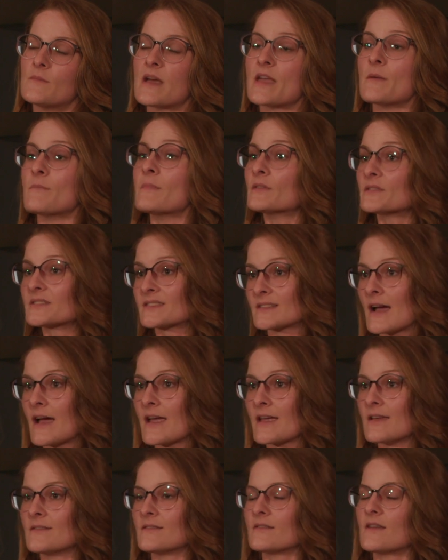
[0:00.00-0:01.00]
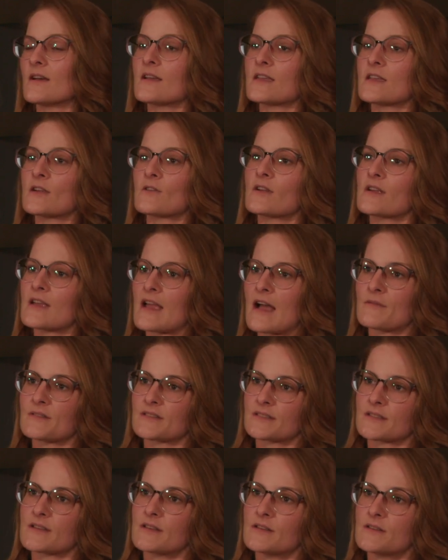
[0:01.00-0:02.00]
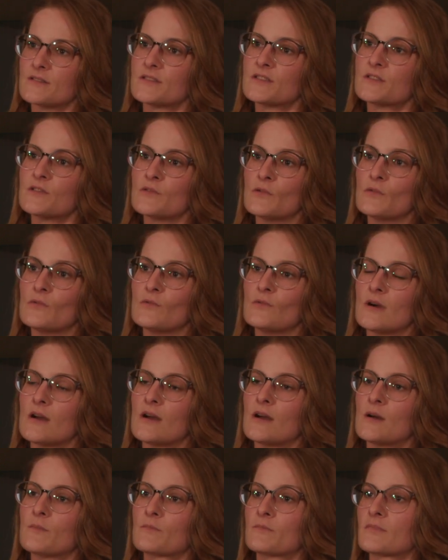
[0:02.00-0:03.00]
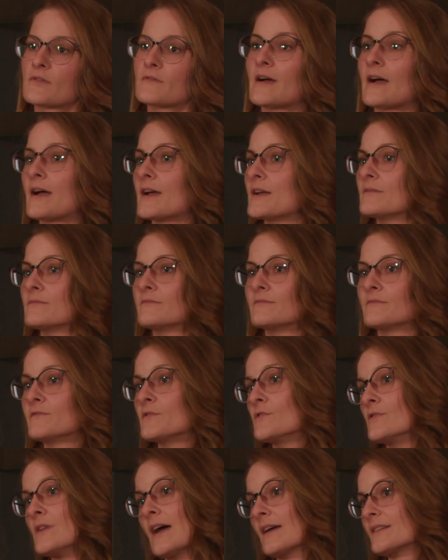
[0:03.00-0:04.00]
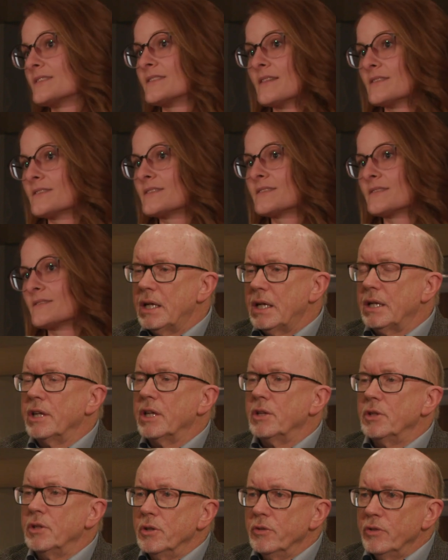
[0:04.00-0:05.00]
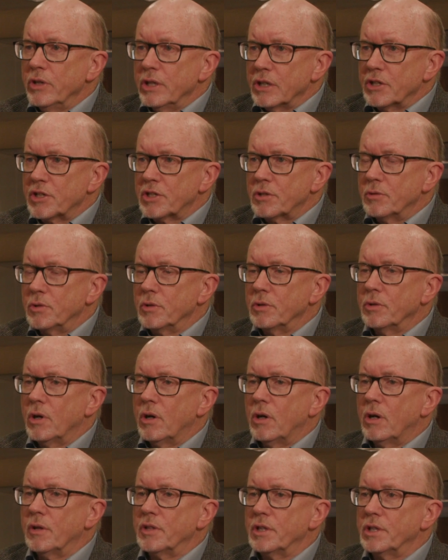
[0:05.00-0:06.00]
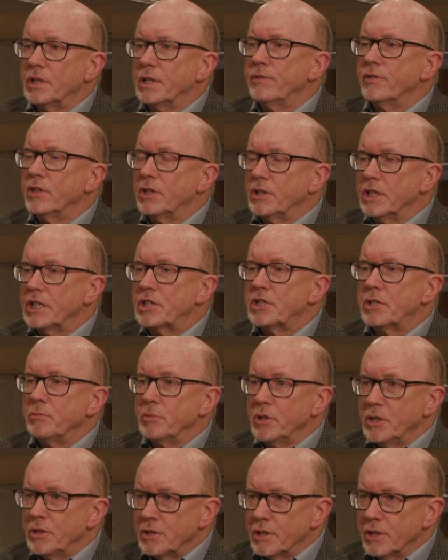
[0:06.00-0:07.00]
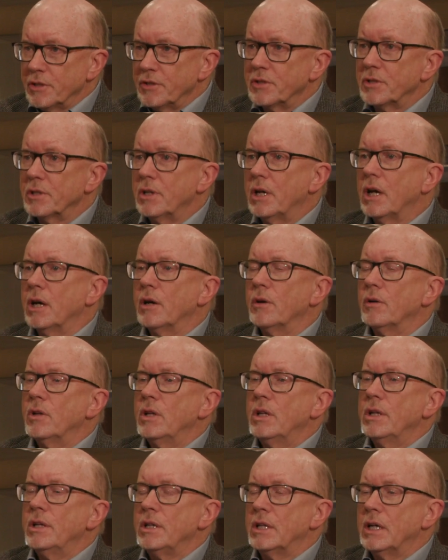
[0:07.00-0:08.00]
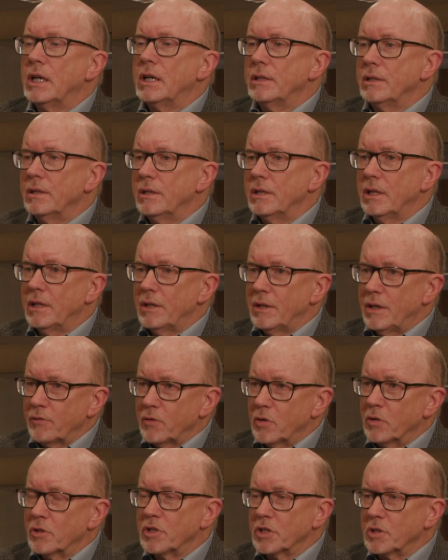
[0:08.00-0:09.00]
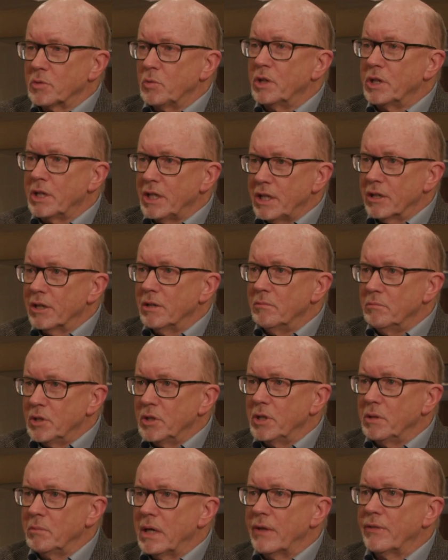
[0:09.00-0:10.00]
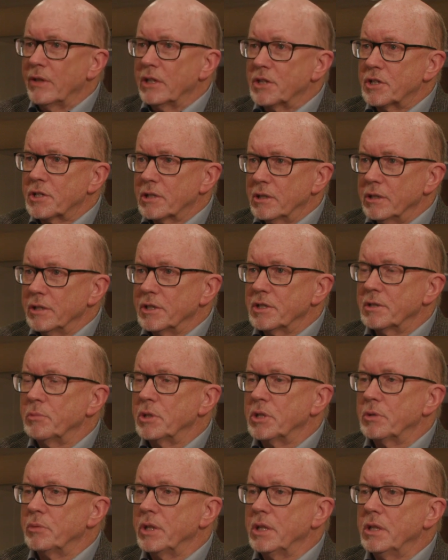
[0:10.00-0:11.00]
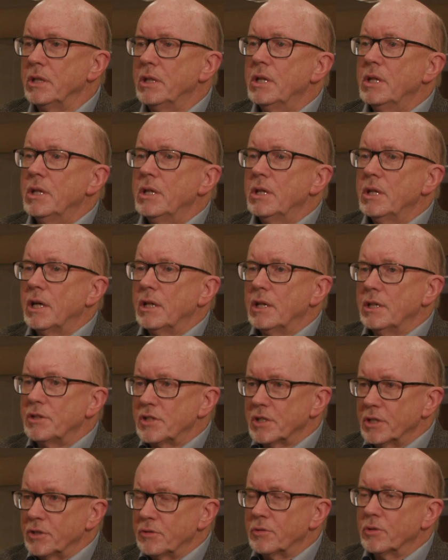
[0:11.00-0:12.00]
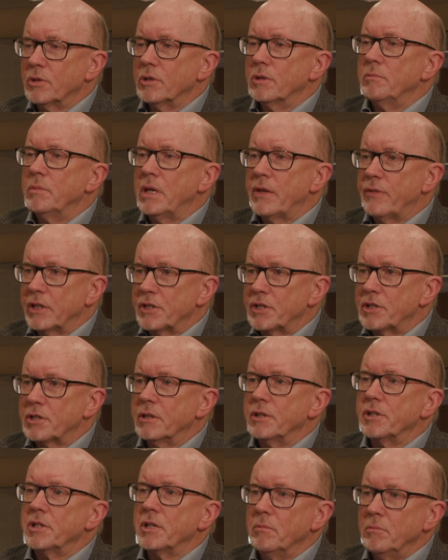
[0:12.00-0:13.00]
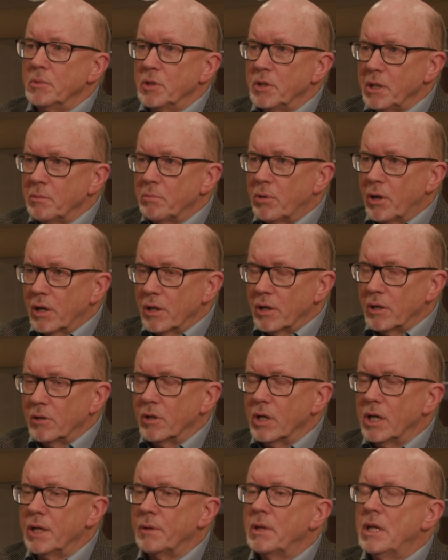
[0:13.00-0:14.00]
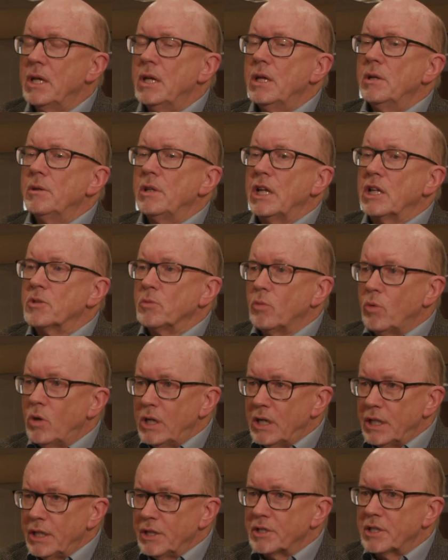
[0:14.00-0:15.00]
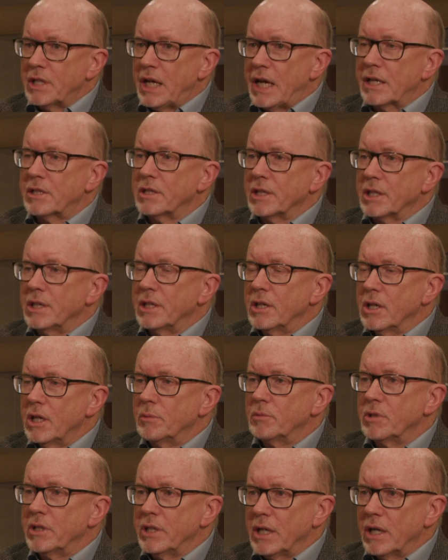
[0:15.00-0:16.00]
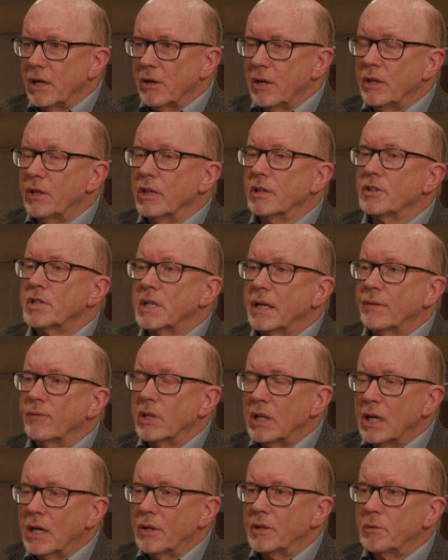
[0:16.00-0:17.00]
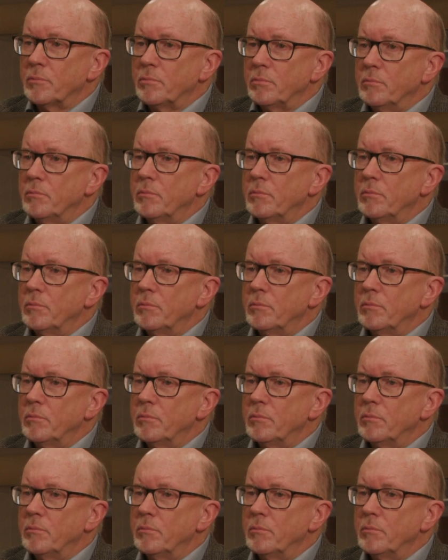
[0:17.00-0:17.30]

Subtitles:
a meal site here in Galveston to provide food access. And they do this through all the different distributions. Of course, there's one here at Moody Methodist Church between Central Methodist Church and Moody partner on. That's one, is to actually come to the area. There are several other